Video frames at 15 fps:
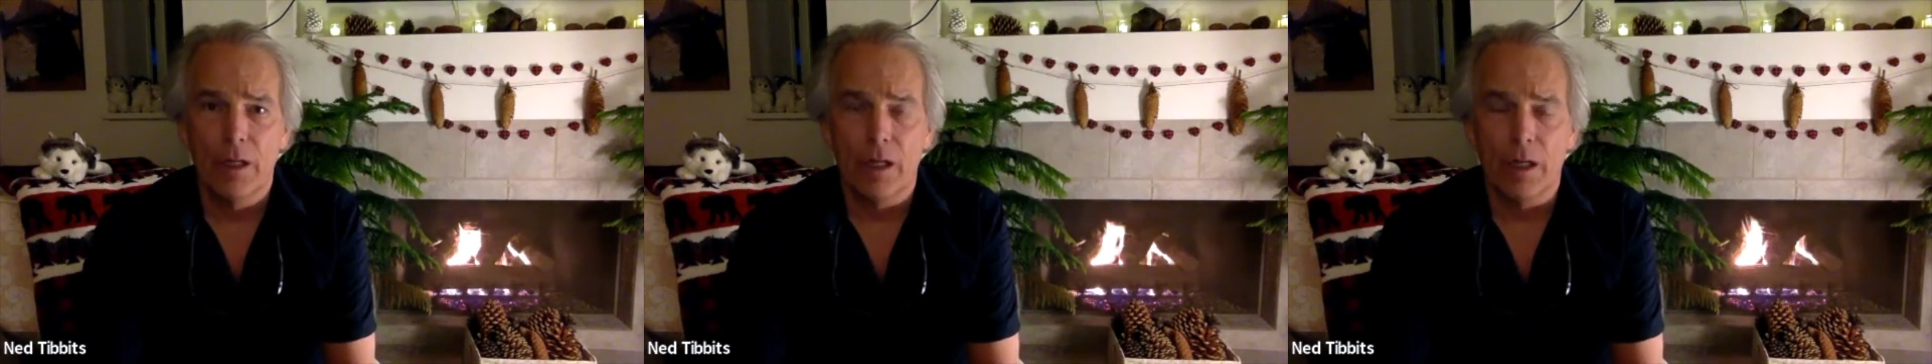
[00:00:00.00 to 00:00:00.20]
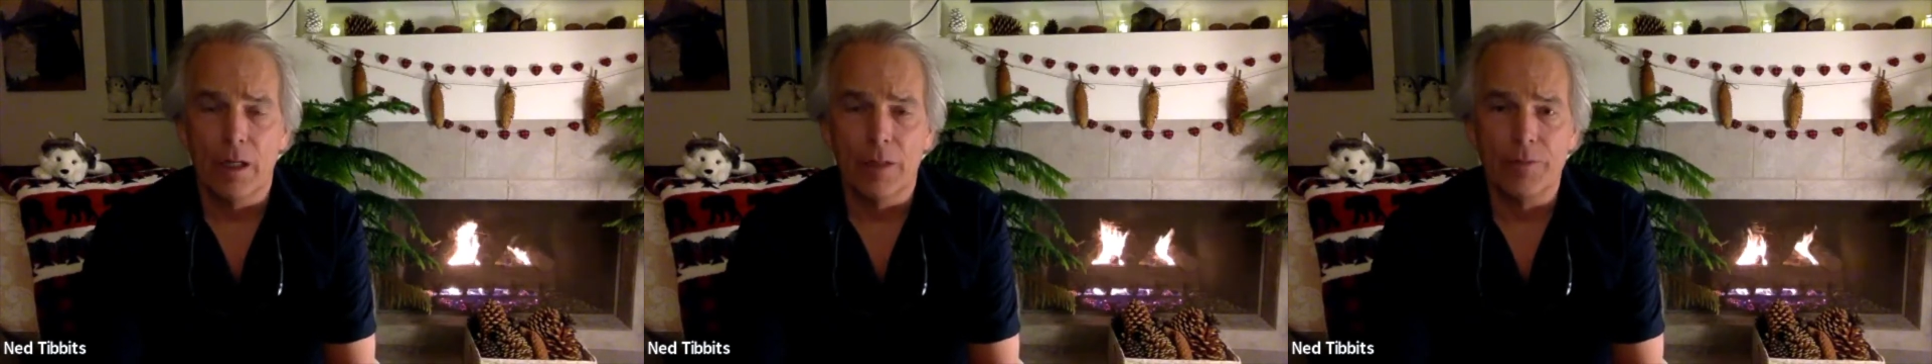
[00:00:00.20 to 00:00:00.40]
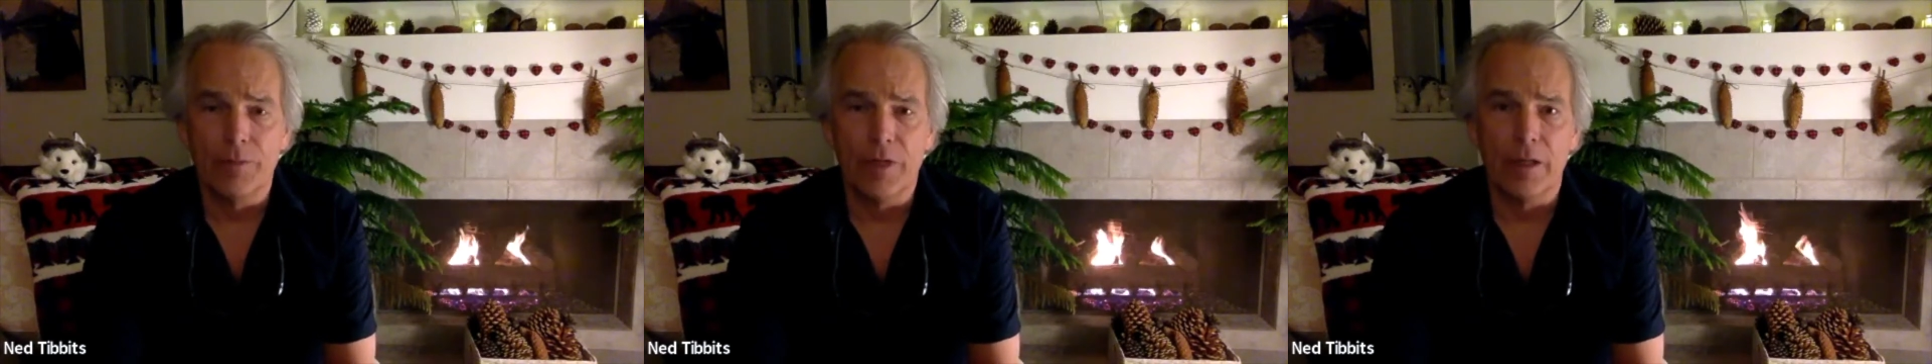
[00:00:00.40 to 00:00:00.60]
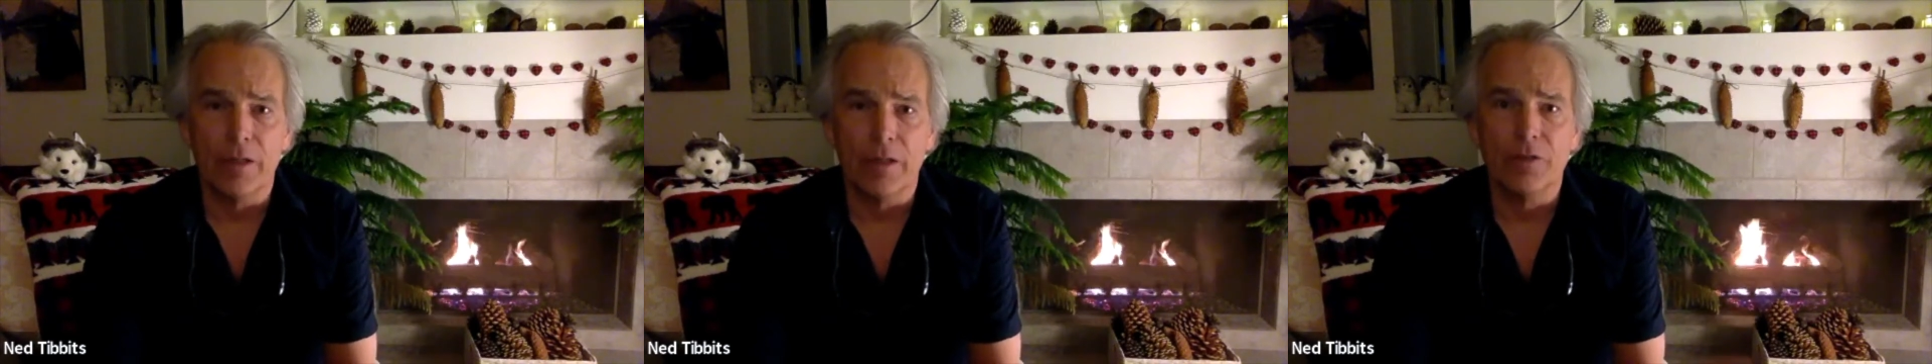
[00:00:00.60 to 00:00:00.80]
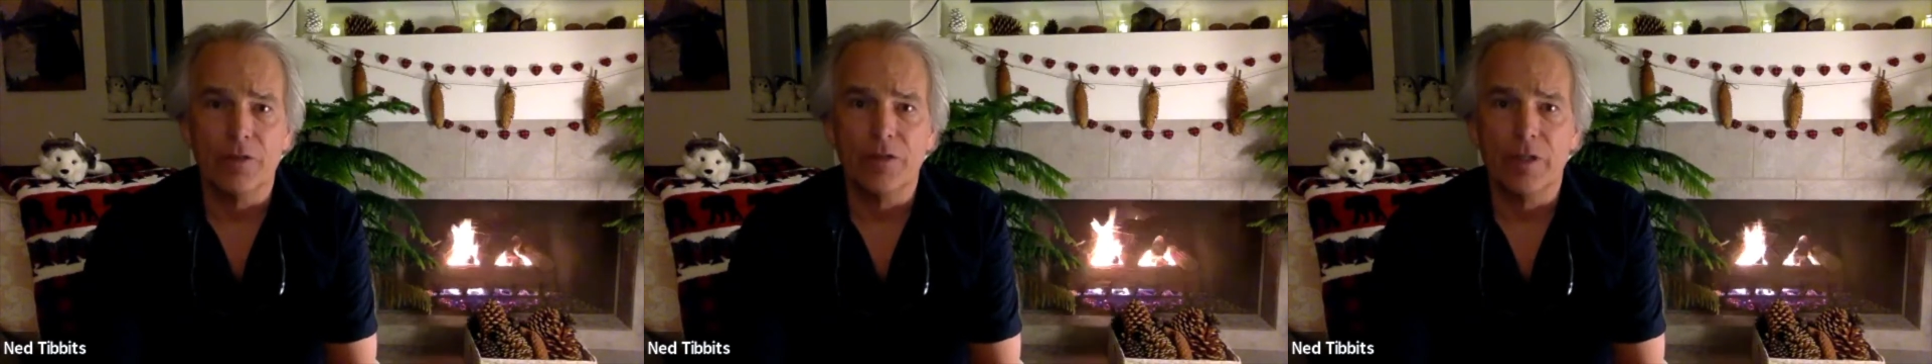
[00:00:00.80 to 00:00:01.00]
down
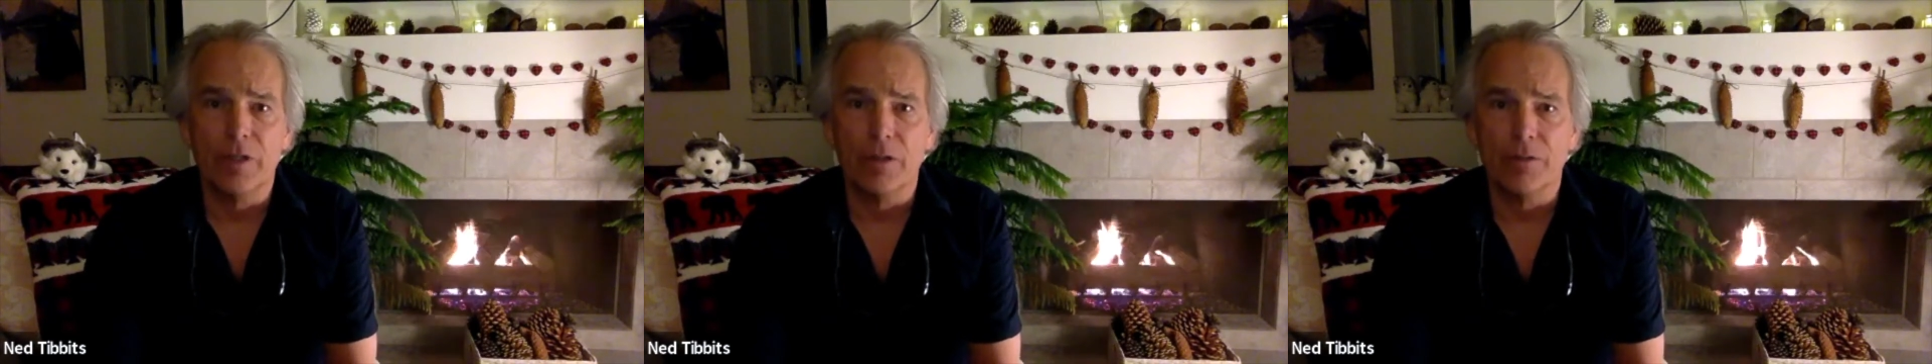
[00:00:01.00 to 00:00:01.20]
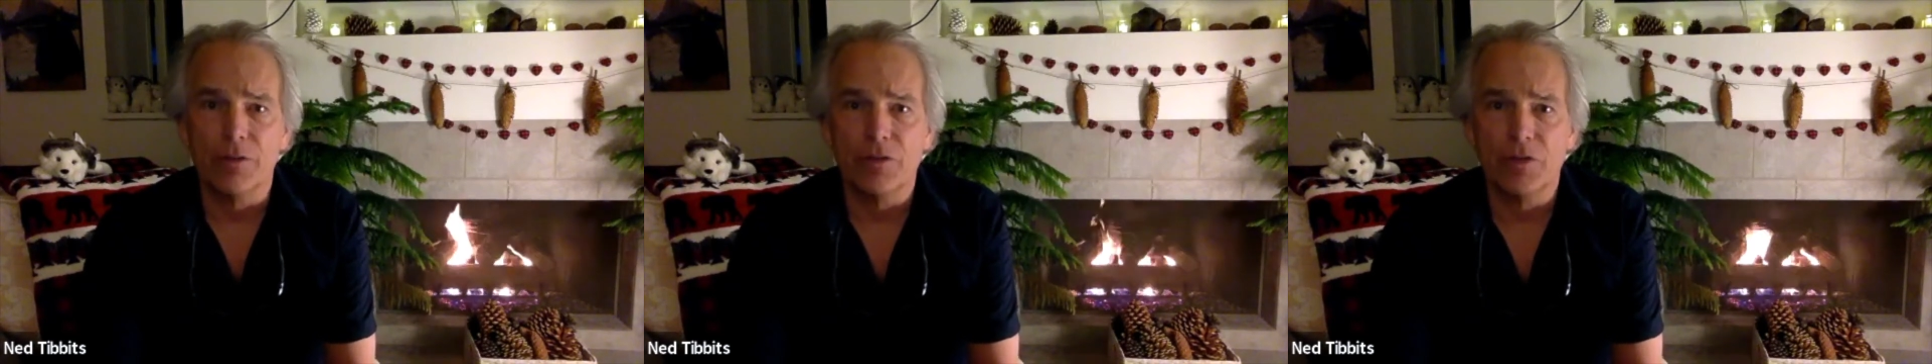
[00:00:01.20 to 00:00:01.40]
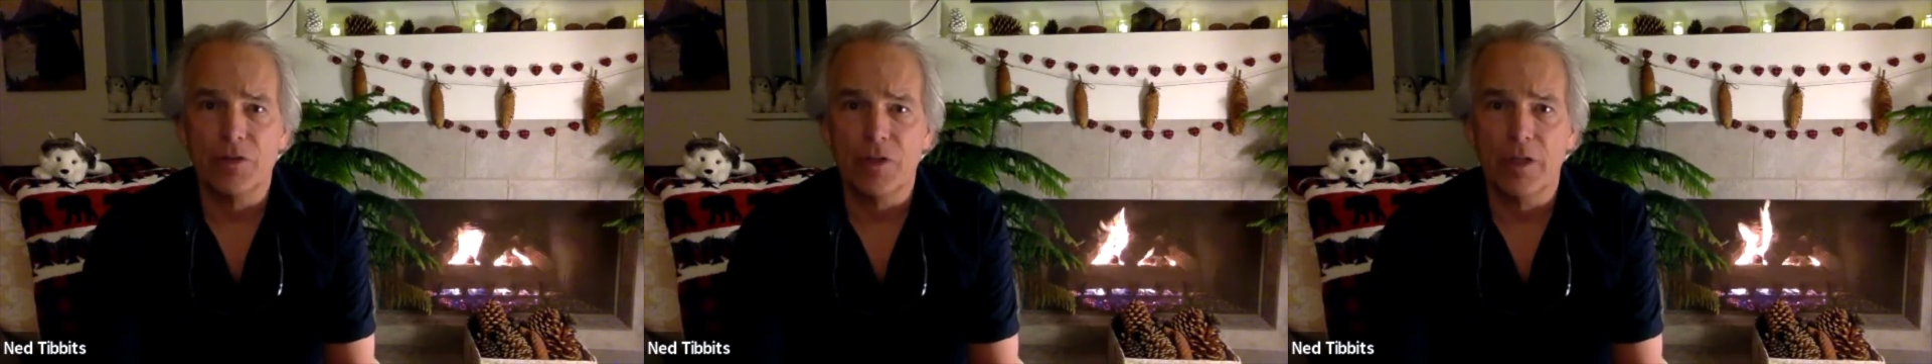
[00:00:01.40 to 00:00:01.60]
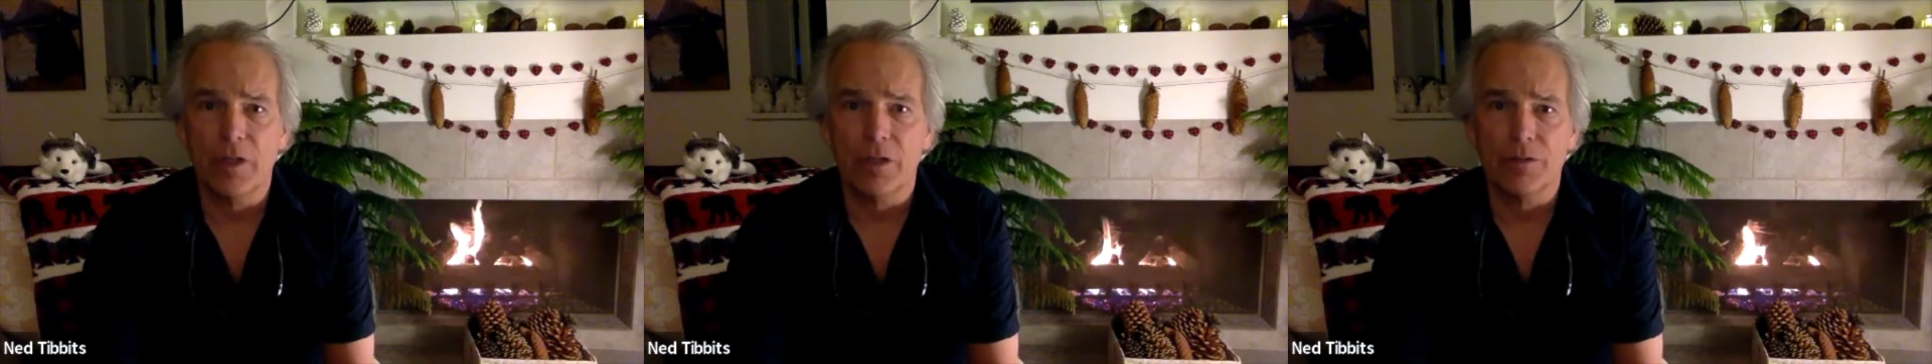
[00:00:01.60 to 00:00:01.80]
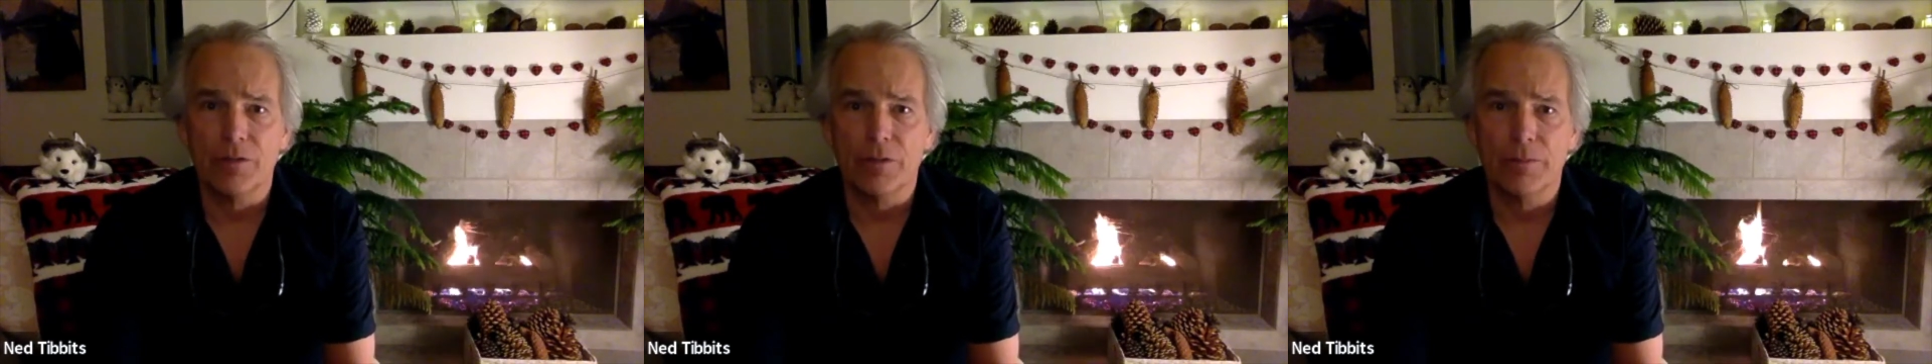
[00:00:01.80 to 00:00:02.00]
in the center of the
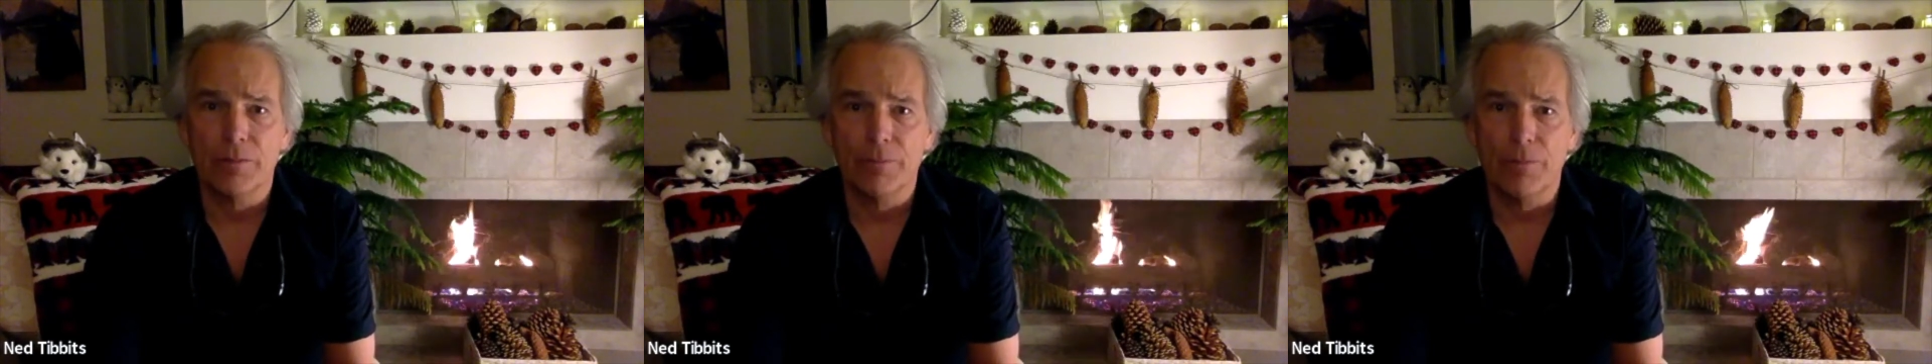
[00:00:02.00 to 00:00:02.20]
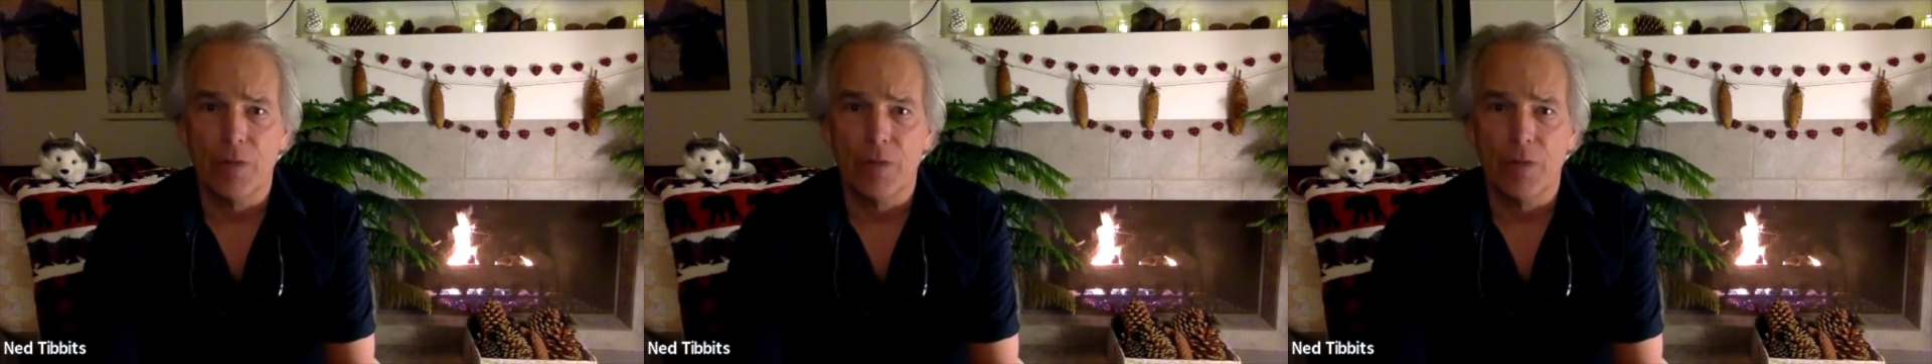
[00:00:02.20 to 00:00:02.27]
Sierras,